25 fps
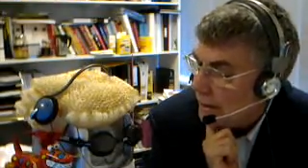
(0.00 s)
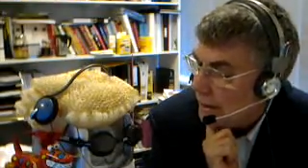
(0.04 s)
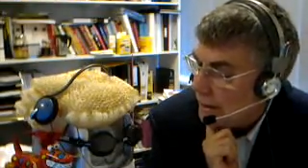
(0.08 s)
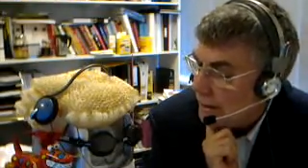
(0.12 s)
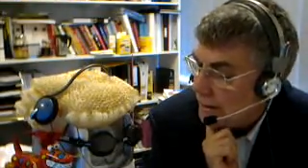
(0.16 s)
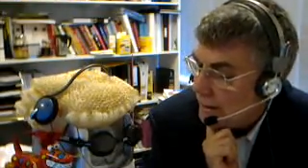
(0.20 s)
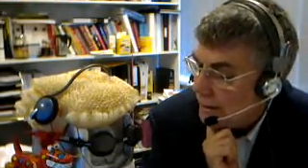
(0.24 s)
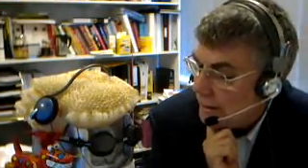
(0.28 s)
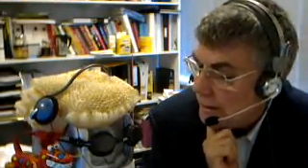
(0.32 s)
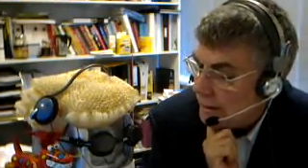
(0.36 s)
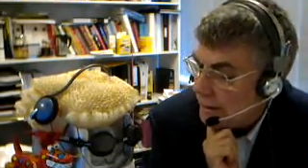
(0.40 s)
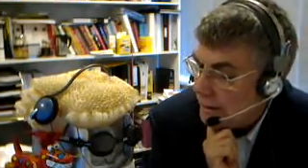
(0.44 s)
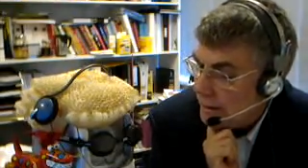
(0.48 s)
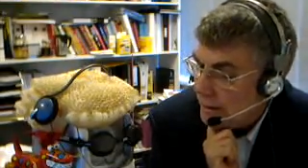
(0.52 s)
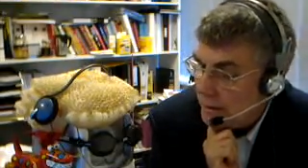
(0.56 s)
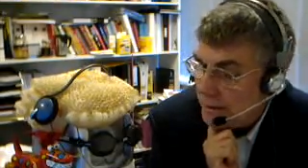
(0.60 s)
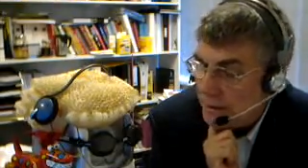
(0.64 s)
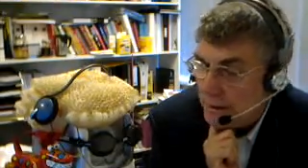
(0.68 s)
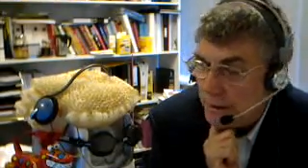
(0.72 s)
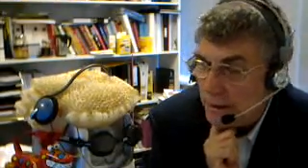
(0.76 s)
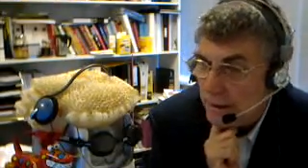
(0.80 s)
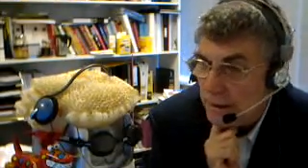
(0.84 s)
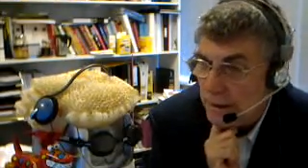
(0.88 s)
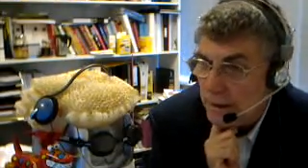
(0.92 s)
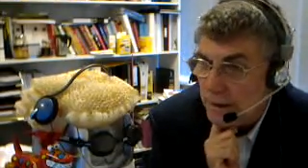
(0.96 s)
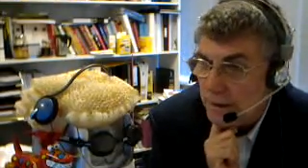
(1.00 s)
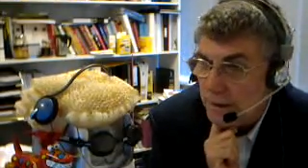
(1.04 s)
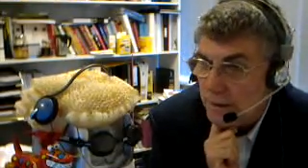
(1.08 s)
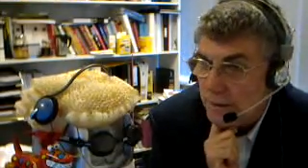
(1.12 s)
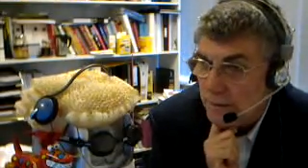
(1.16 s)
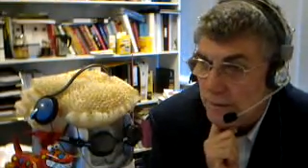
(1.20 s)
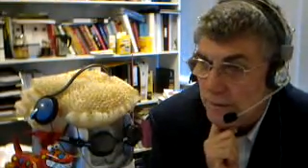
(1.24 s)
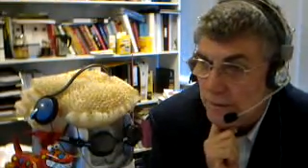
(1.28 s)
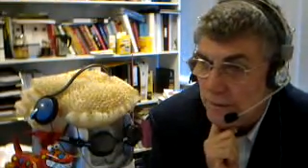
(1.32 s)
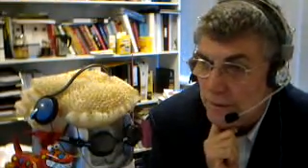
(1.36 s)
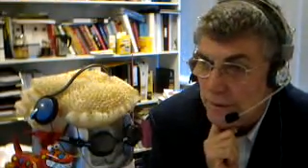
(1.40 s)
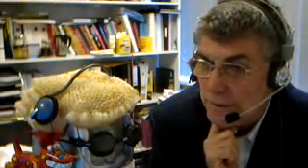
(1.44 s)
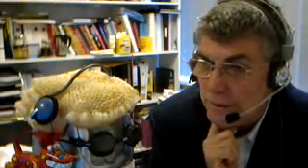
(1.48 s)
in the detail
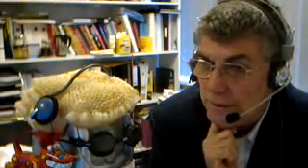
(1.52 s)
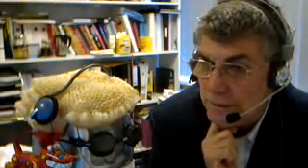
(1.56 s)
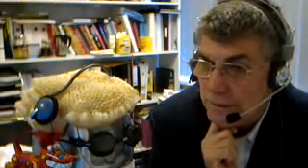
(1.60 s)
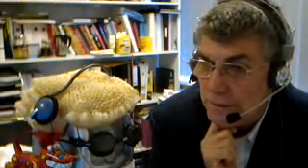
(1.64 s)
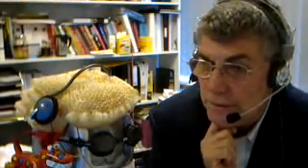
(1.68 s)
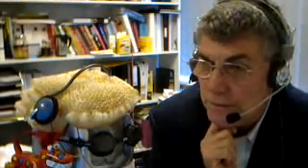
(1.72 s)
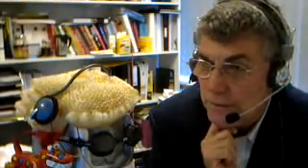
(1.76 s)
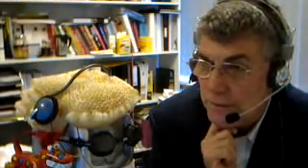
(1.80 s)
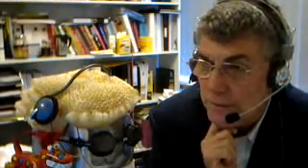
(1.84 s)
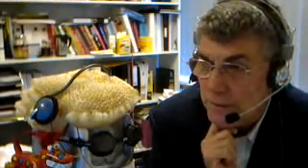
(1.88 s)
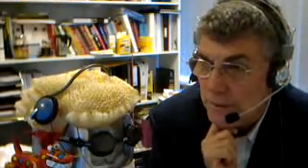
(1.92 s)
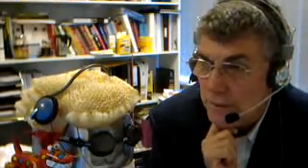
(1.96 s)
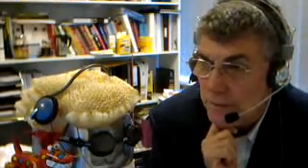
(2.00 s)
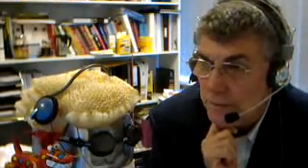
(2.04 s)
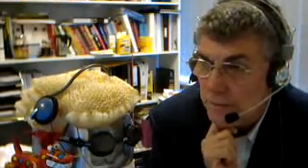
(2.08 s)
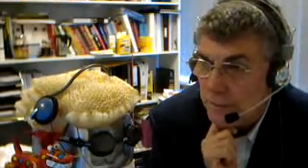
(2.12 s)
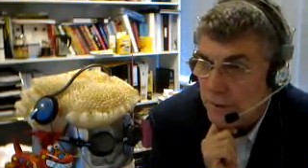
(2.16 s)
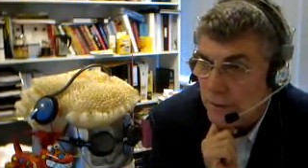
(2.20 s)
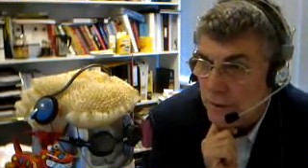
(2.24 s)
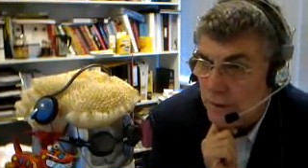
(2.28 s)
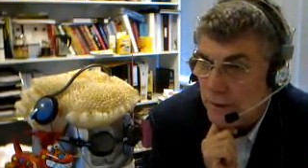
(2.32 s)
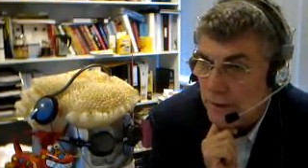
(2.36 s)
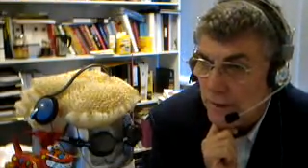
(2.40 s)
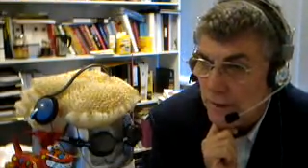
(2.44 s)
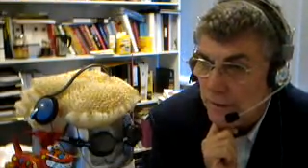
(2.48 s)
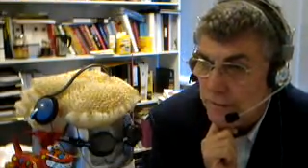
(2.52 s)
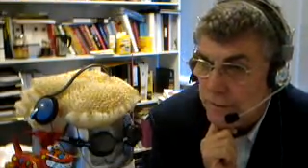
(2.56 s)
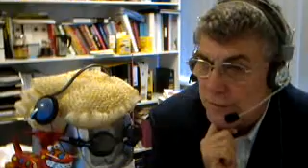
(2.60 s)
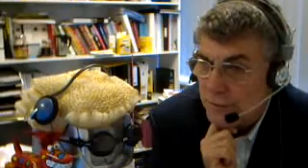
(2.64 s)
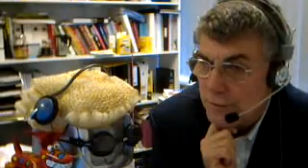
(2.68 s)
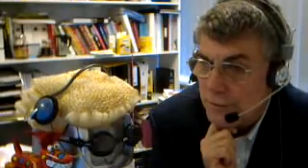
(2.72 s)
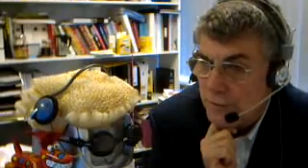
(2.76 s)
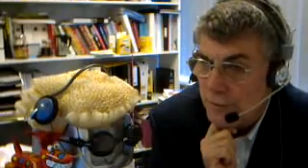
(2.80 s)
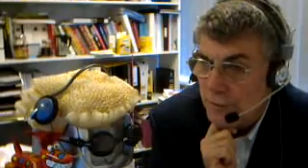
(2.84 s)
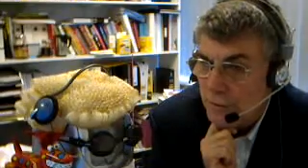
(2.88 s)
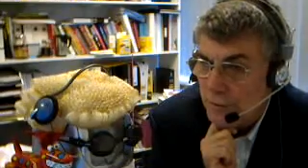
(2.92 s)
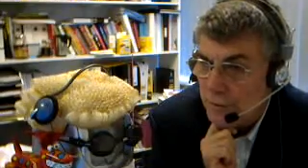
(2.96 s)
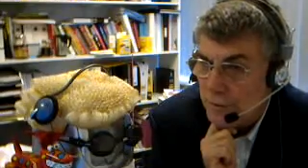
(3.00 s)
which we perhaps
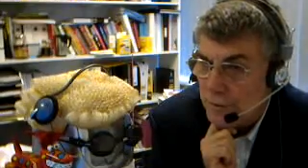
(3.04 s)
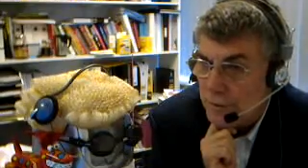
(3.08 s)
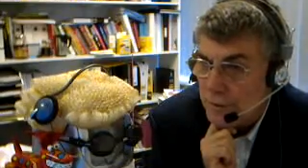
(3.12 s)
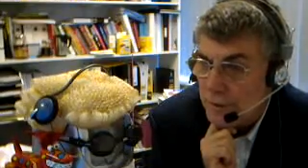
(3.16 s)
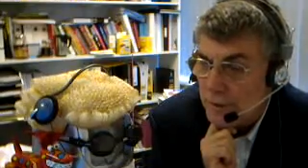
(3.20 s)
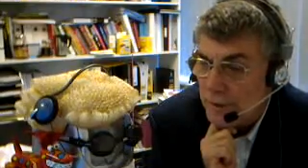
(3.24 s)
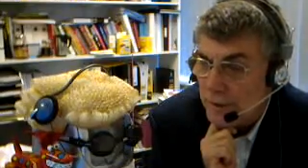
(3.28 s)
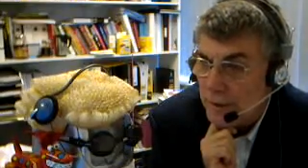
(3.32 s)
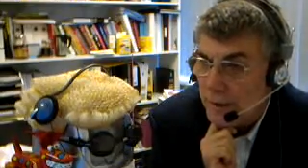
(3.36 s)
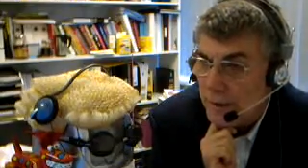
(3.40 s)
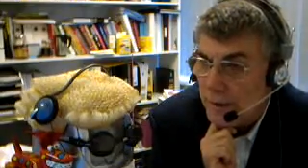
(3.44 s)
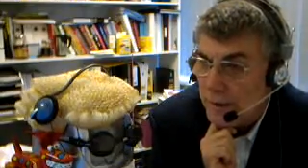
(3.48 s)
could,